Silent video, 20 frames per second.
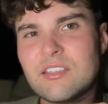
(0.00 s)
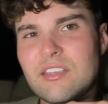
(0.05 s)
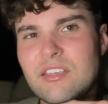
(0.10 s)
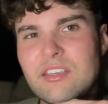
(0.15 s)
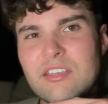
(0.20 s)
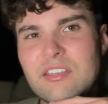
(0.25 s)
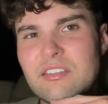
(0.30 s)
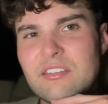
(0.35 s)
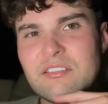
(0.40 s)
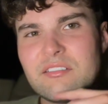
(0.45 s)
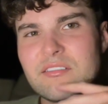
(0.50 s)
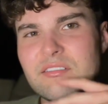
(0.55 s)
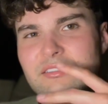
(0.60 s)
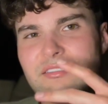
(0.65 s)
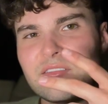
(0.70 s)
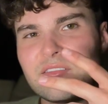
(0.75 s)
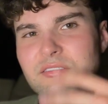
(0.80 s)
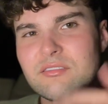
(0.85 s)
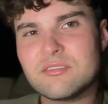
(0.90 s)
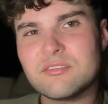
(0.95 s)
And
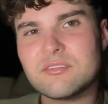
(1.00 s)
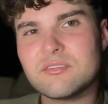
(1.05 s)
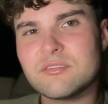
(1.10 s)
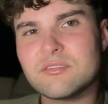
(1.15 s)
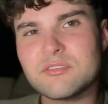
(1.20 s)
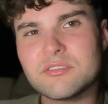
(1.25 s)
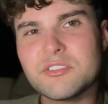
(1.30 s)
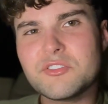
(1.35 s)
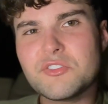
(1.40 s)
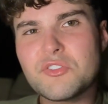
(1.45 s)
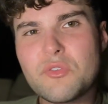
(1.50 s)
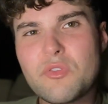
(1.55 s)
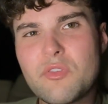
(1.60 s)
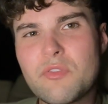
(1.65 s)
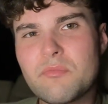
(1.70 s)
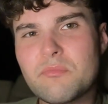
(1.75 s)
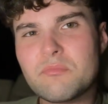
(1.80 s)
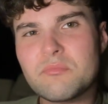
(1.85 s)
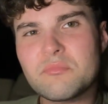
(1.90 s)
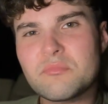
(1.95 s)
you just,
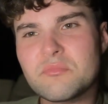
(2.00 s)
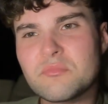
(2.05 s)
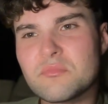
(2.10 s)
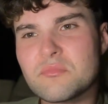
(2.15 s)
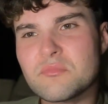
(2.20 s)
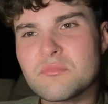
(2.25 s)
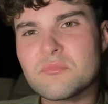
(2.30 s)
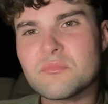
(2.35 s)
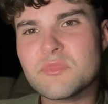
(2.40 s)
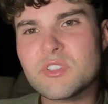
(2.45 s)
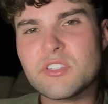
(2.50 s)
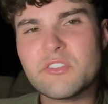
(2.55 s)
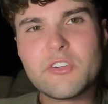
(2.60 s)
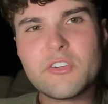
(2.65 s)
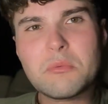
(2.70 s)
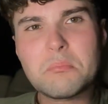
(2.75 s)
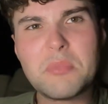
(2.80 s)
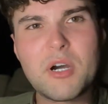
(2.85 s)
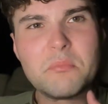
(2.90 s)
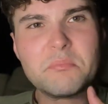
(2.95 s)
you feel
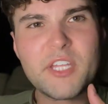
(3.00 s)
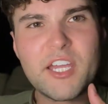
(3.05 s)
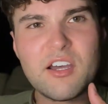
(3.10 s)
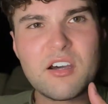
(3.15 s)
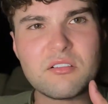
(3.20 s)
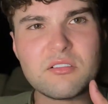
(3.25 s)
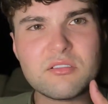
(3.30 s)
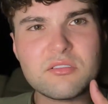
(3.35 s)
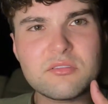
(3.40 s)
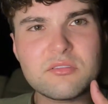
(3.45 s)
bummed out.